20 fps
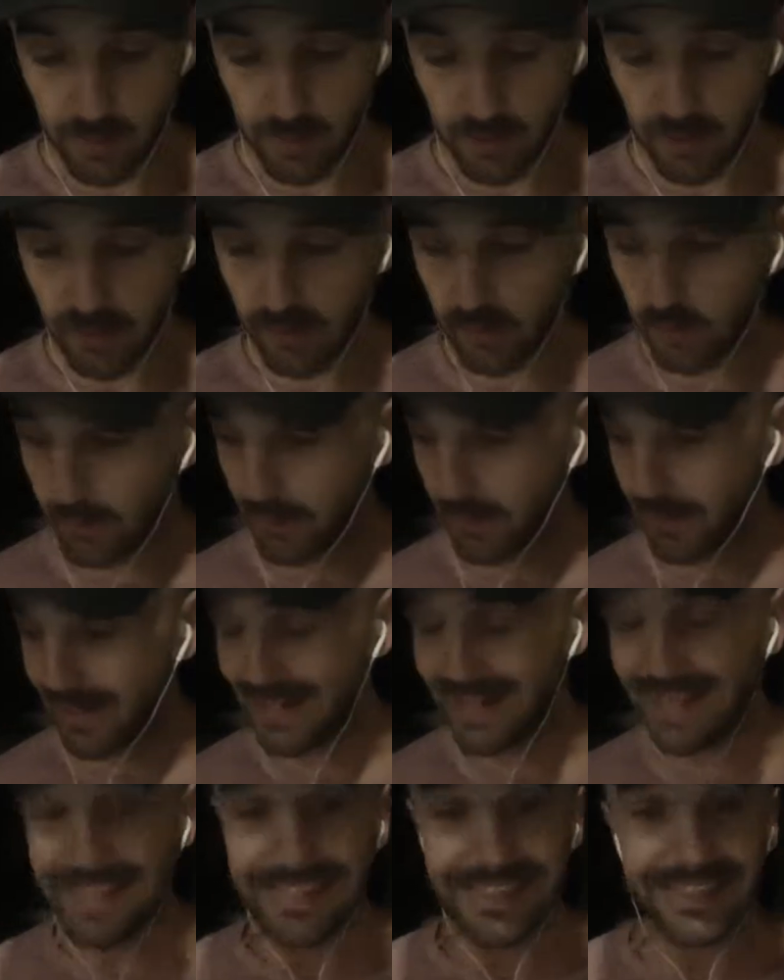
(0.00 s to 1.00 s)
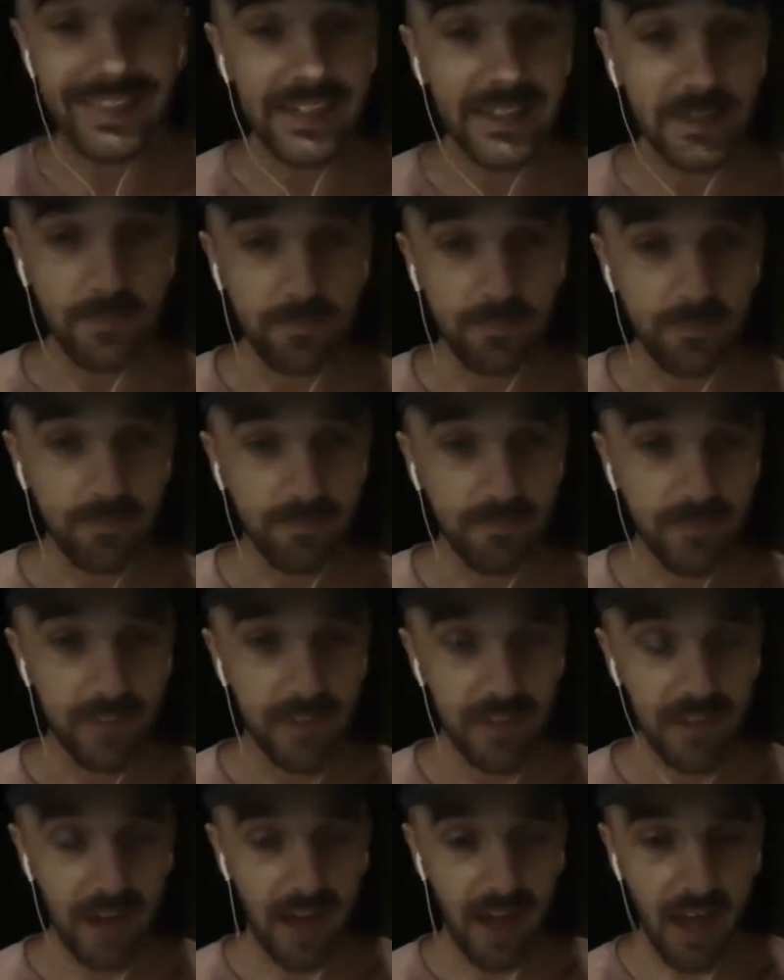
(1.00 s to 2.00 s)
We're going to talk about LinkedIn
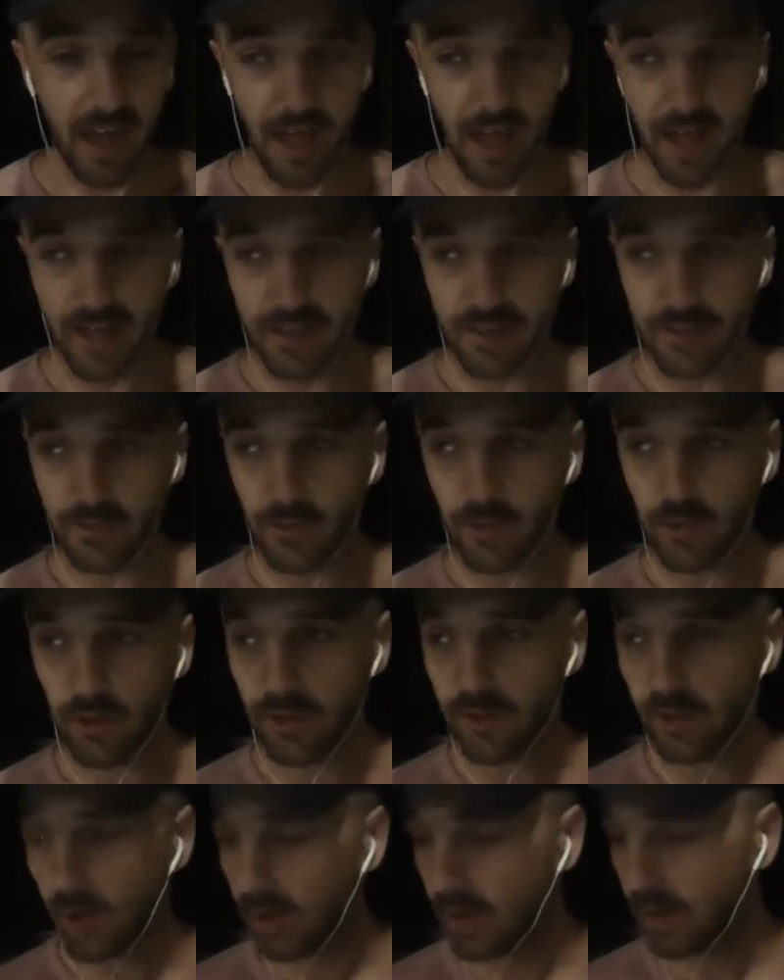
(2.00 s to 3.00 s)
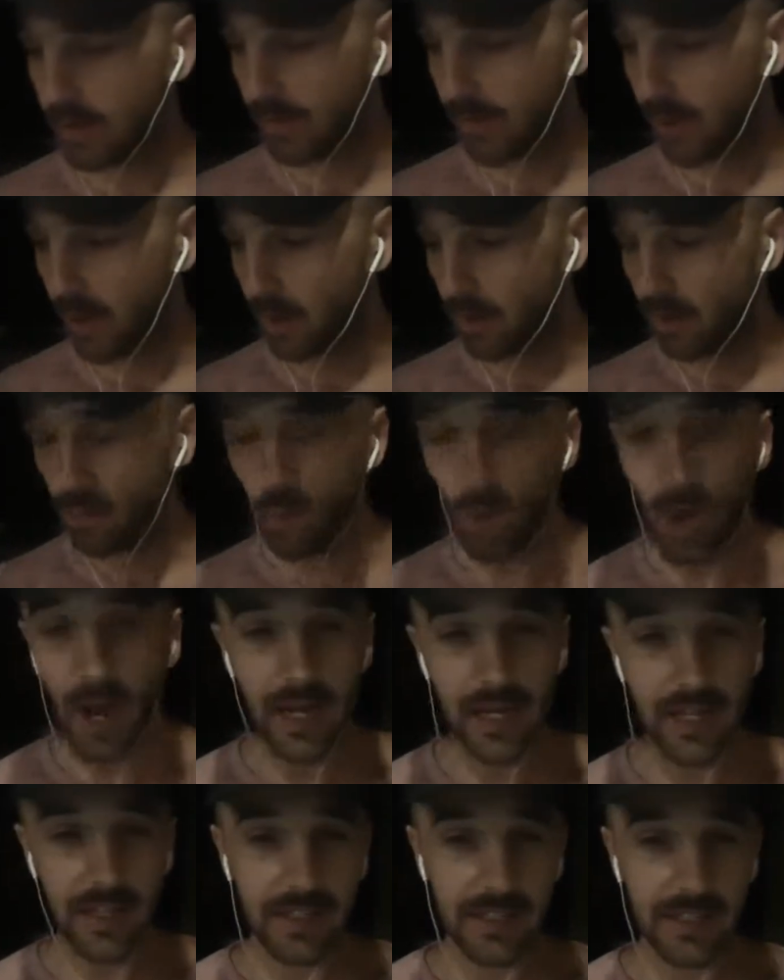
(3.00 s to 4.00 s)
and we're going to talk about why
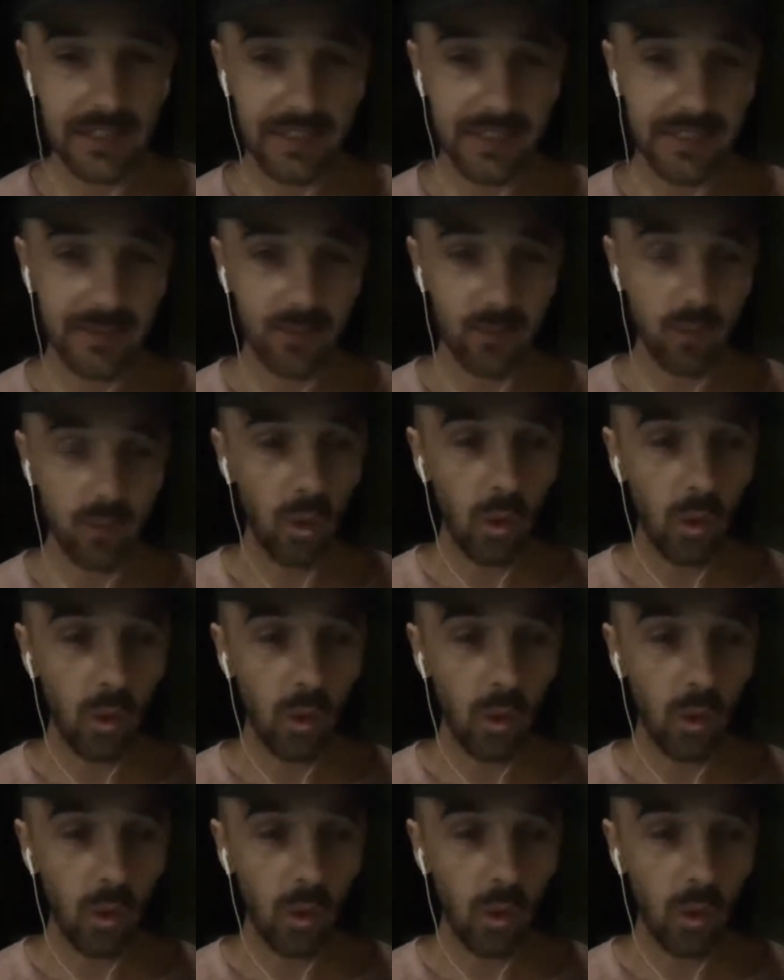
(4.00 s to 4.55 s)
LinkedIn,